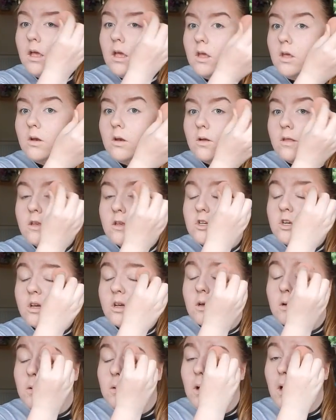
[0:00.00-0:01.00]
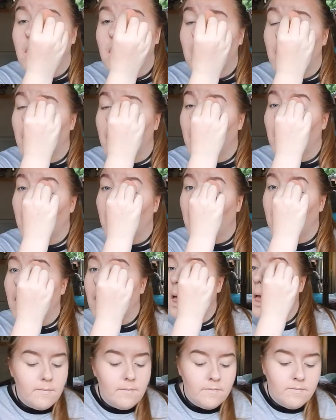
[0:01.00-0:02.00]
You know the drill.
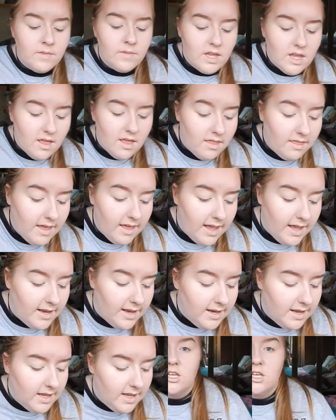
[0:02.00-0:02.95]
Then